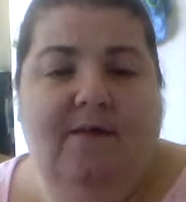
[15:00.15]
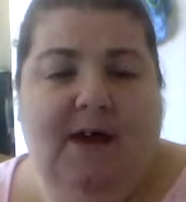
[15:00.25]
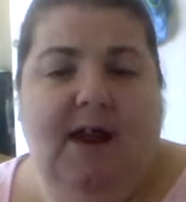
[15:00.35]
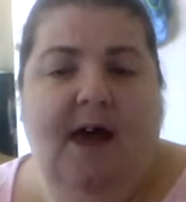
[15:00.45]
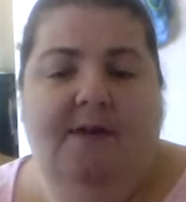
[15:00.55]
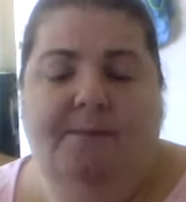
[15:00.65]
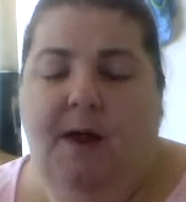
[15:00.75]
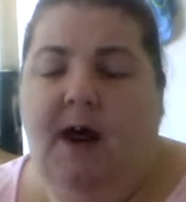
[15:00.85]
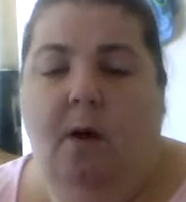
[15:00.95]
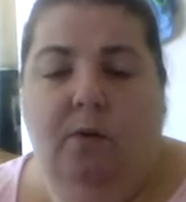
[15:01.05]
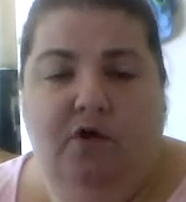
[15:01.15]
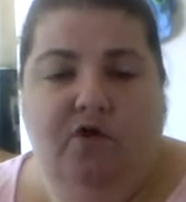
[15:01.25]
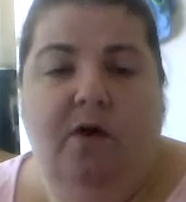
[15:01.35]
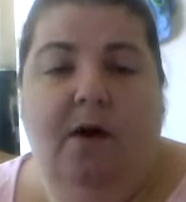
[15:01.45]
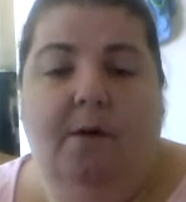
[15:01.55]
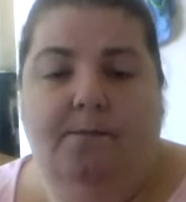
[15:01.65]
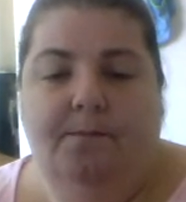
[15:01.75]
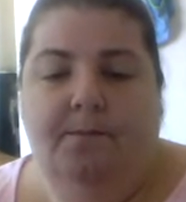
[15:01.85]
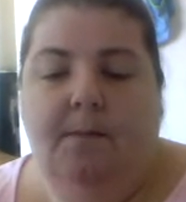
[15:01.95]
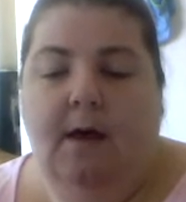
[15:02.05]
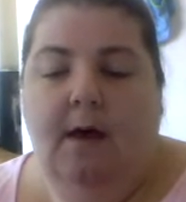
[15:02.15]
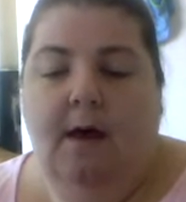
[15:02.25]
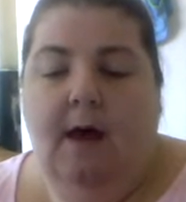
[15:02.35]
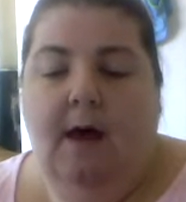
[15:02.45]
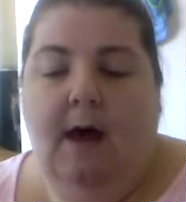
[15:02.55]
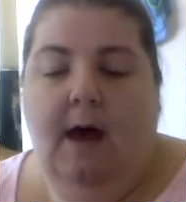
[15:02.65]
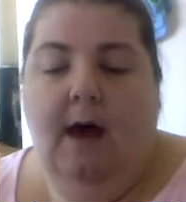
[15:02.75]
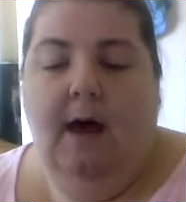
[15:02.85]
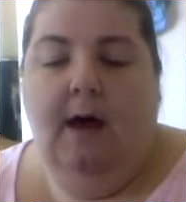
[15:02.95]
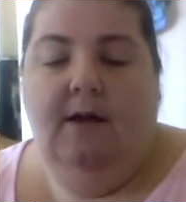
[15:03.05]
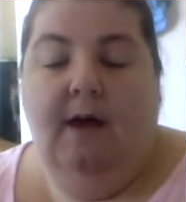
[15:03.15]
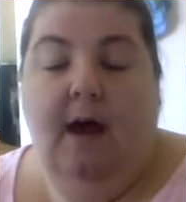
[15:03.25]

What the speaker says: at the very last minute I would do it and